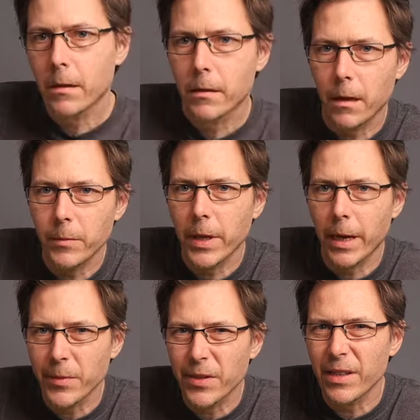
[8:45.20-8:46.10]

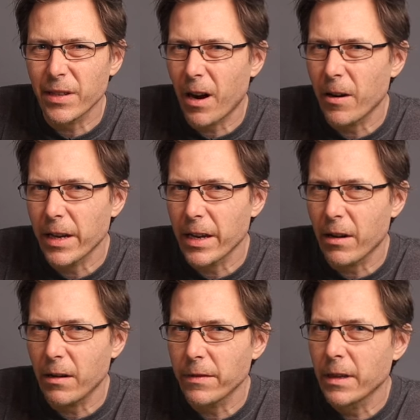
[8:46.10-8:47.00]
Sometimes these are hard to get
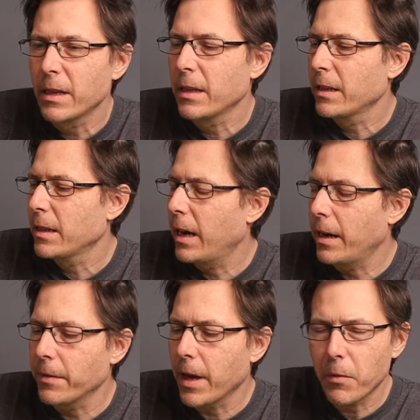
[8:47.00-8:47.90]
off.
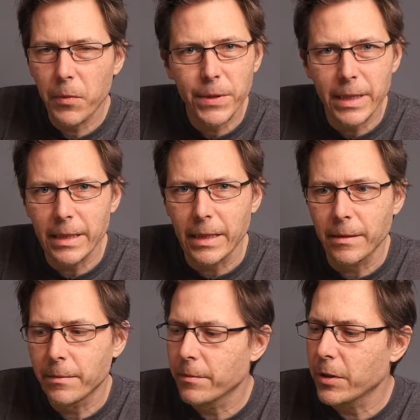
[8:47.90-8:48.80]
Uh, that one was
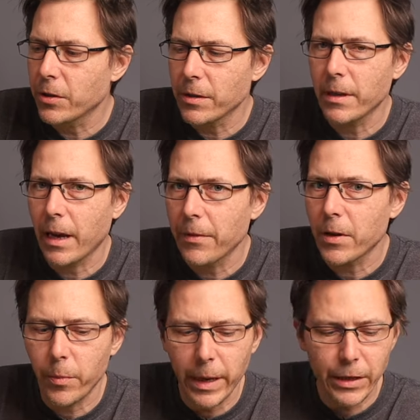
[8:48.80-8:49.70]
easy, but just to have a
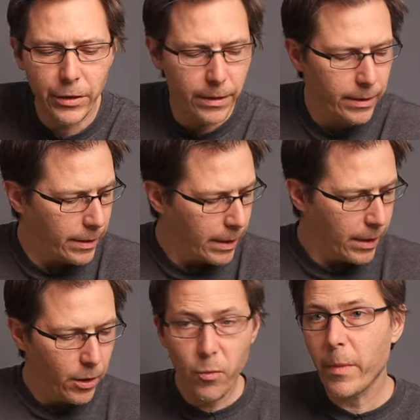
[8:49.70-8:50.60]
little patience,
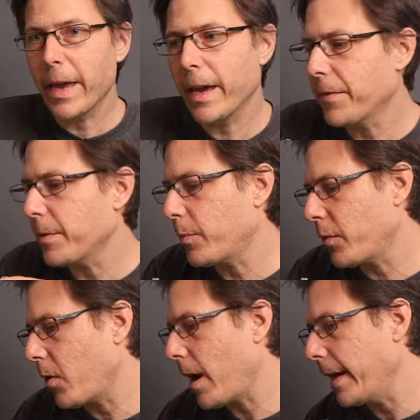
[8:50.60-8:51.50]
you may have to
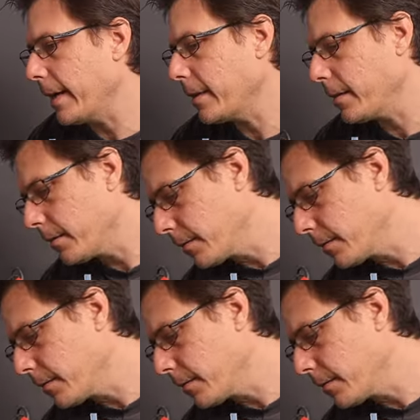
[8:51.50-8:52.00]
pry it